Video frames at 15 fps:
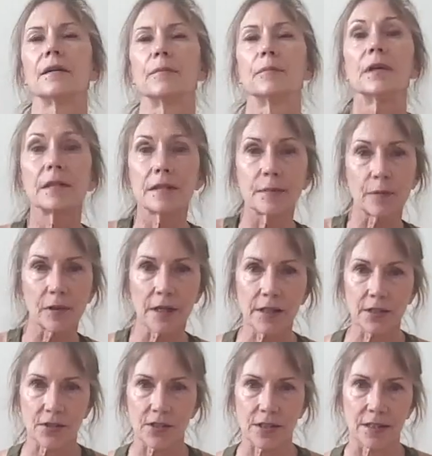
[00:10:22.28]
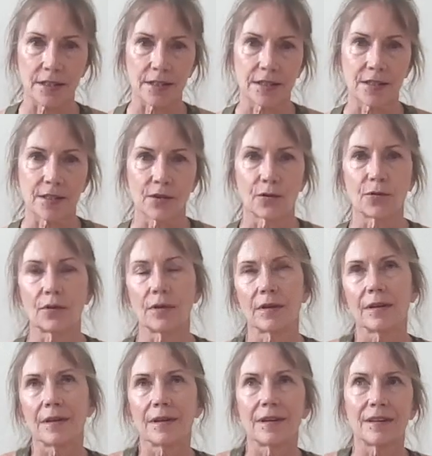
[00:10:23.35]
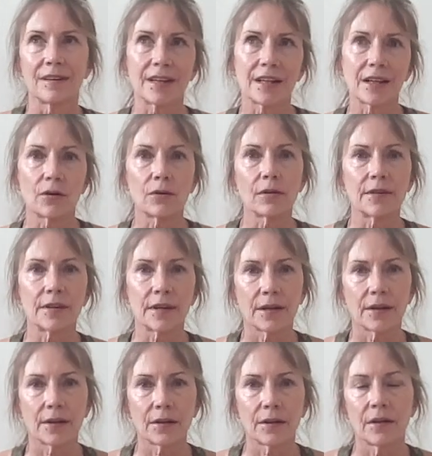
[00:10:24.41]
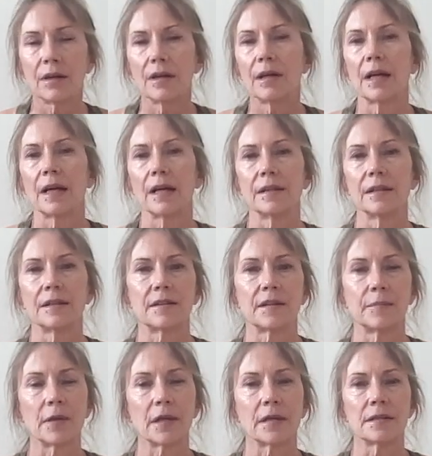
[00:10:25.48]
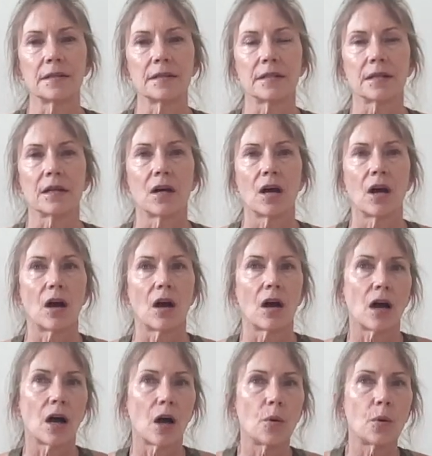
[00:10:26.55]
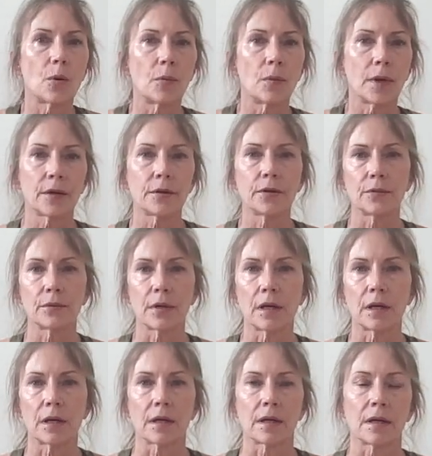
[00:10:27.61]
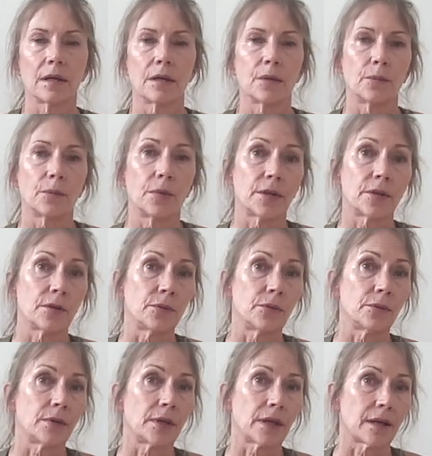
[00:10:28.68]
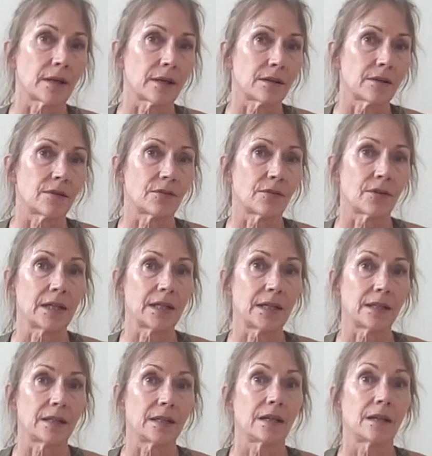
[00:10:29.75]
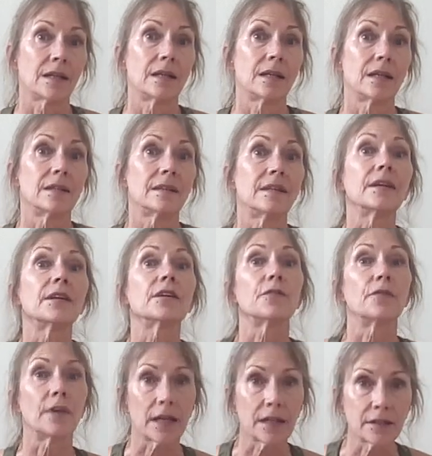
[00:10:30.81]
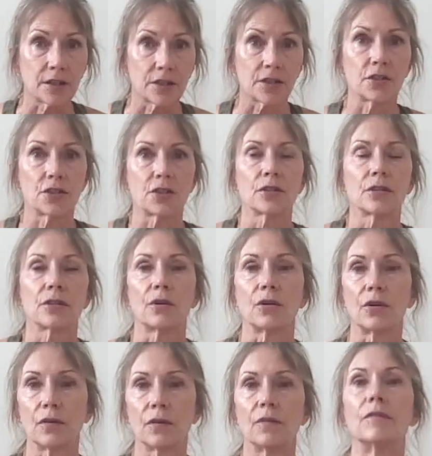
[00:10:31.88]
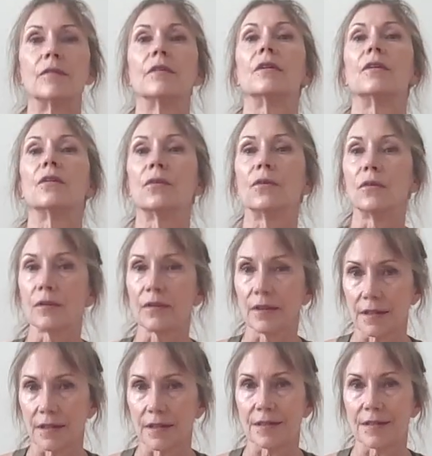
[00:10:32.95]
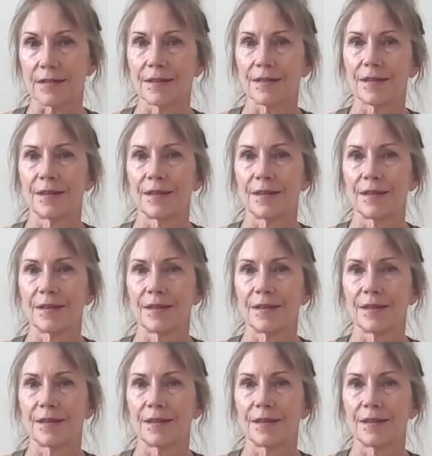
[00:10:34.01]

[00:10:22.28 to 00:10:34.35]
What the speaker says: multiple energies, or they are all there, and it depends how aware you are, whether you can really take advantage of all these